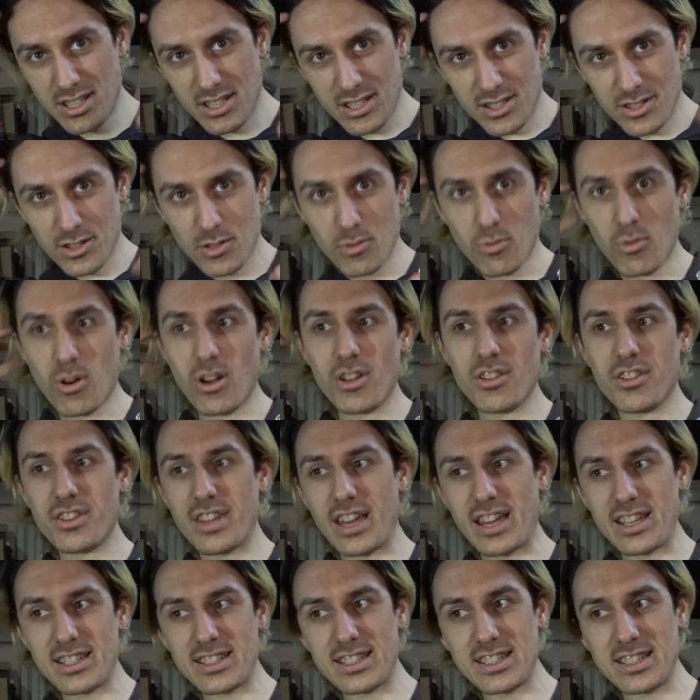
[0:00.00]
the one
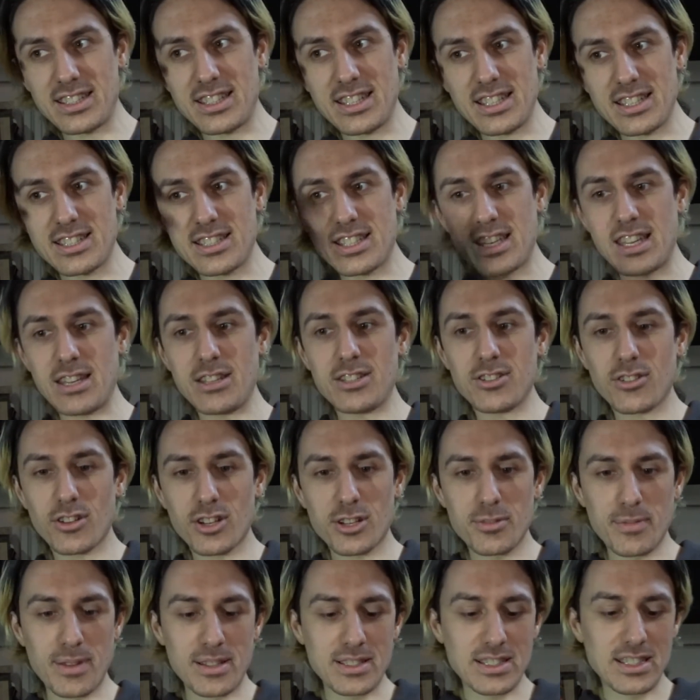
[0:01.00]
that did this. He
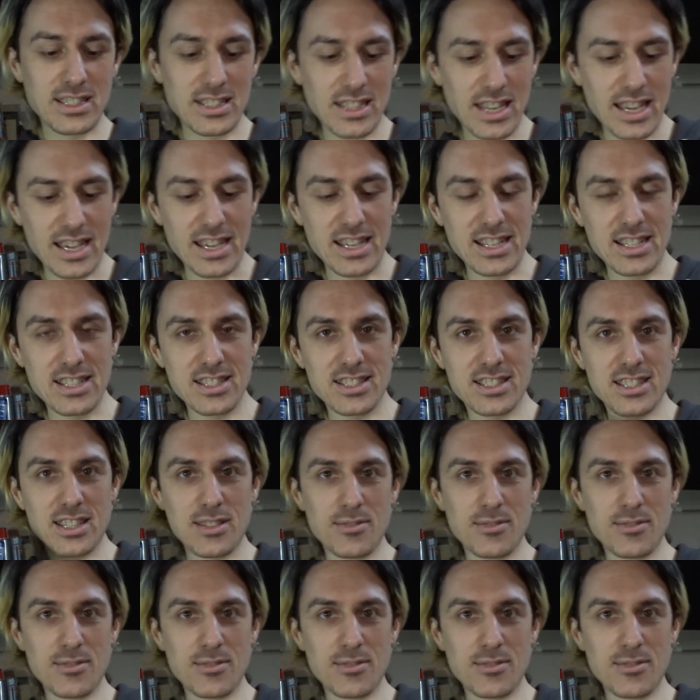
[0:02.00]
documented lanes.